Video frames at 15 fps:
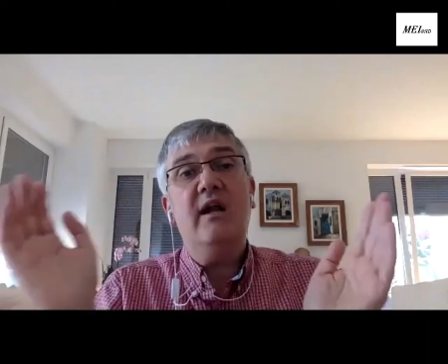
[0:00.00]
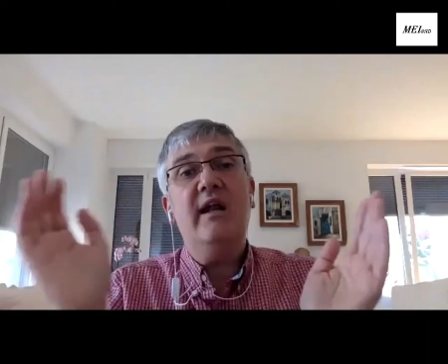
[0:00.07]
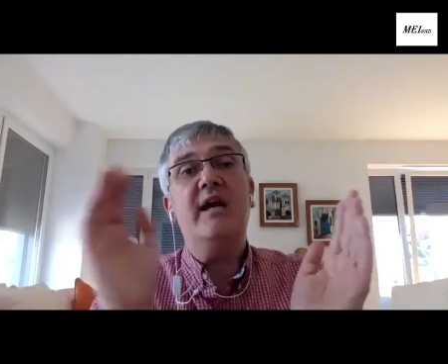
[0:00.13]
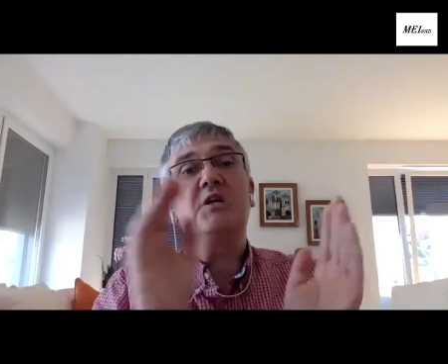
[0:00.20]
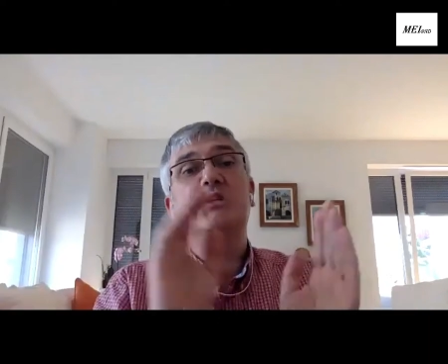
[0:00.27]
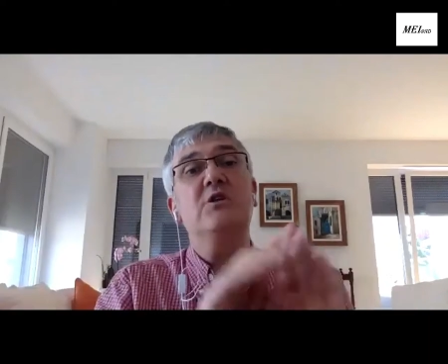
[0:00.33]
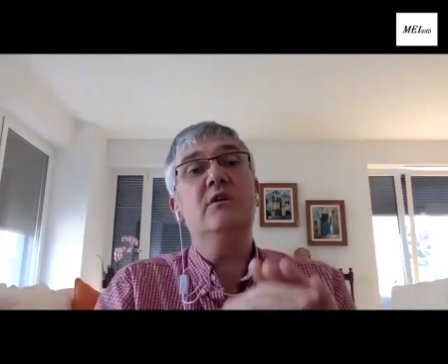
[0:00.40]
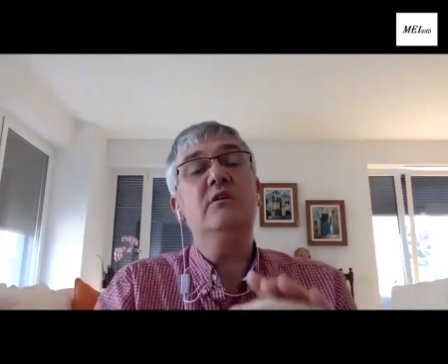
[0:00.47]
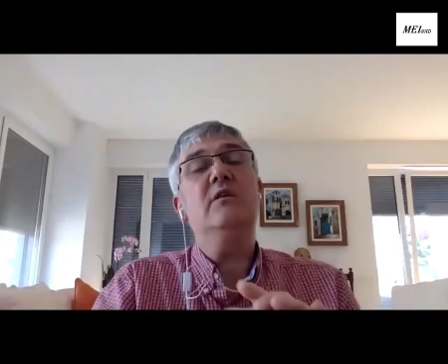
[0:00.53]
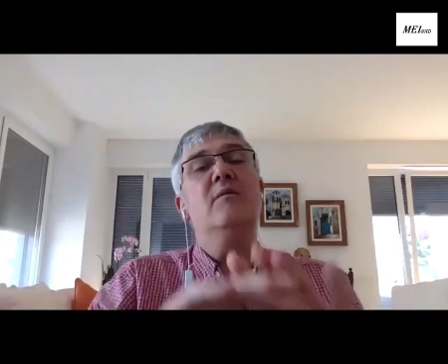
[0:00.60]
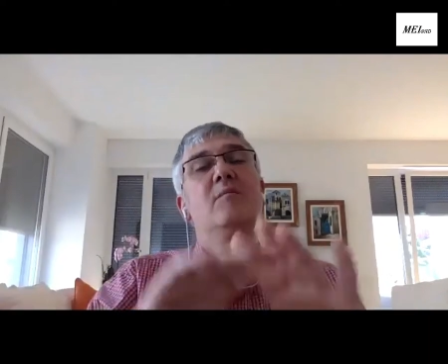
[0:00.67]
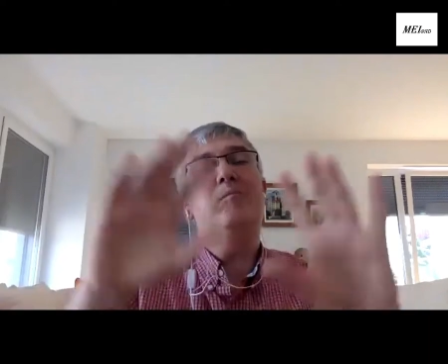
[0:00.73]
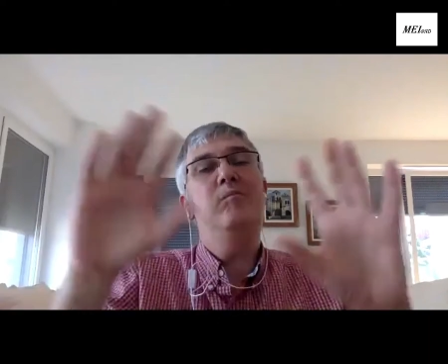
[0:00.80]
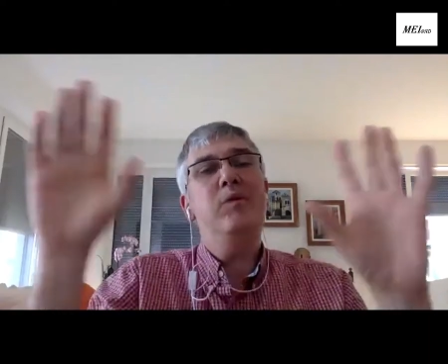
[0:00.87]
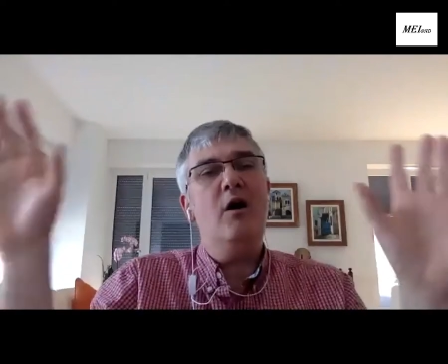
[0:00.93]
election,
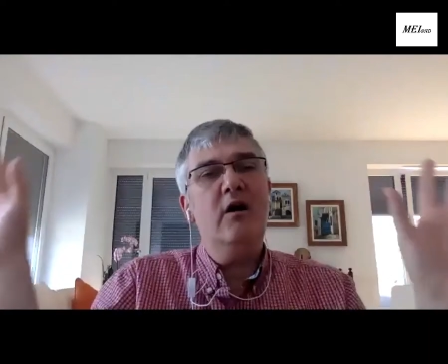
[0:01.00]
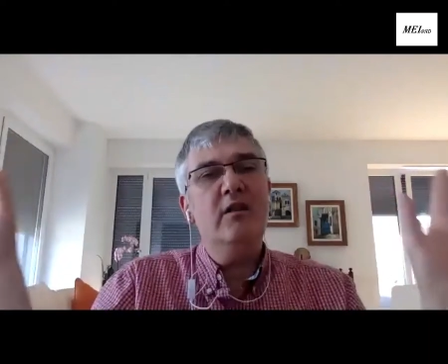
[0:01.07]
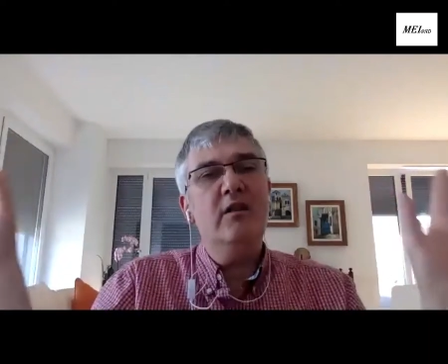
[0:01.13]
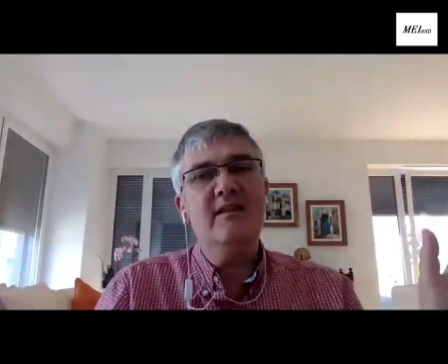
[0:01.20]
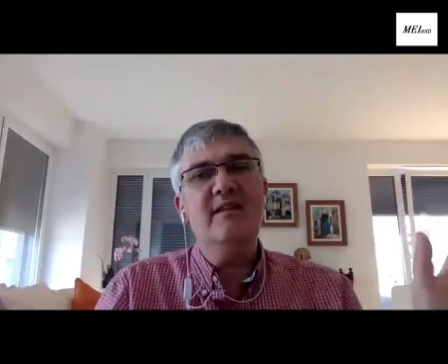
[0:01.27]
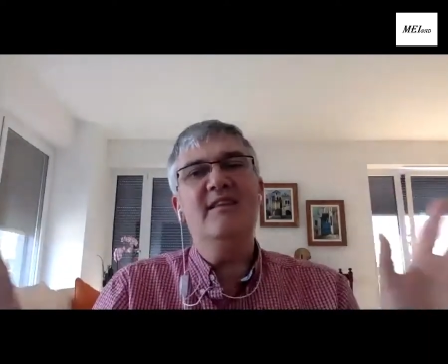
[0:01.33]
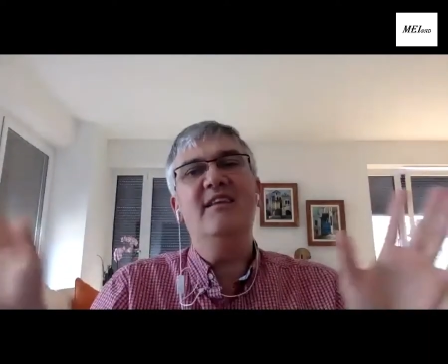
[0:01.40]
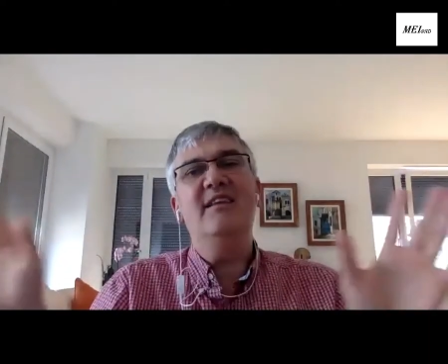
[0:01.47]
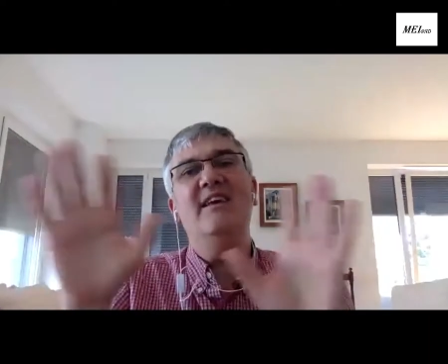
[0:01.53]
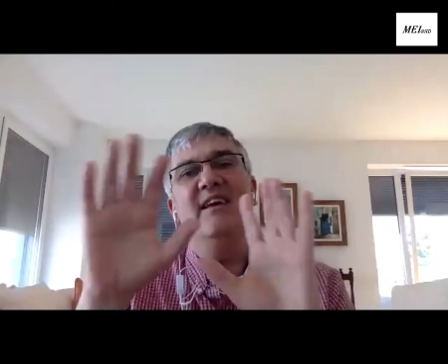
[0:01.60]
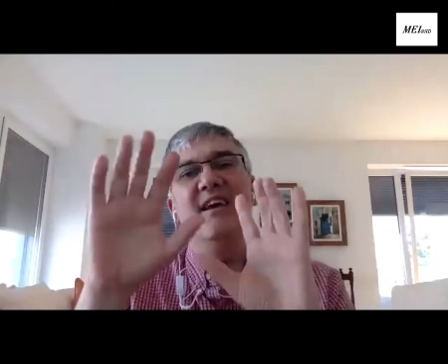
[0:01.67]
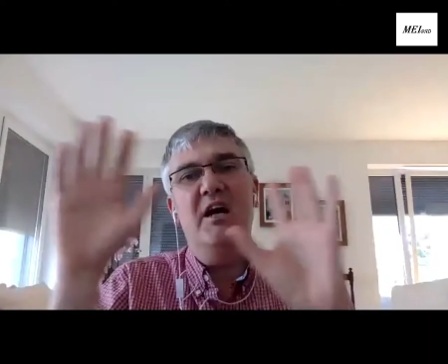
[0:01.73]
broaden the